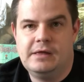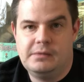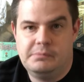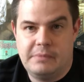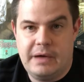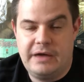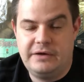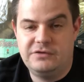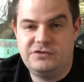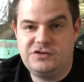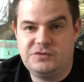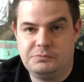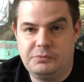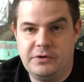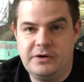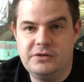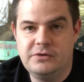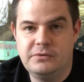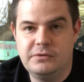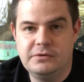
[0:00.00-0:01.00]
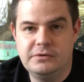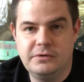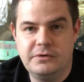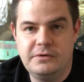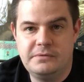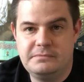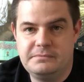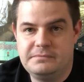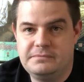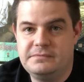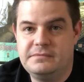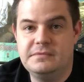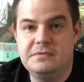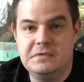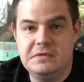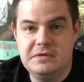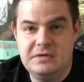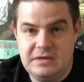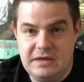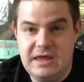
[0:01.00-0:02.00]
Minor spoiler alert,
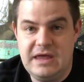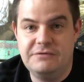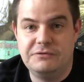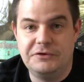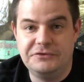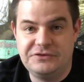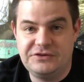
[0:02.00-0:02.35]
evil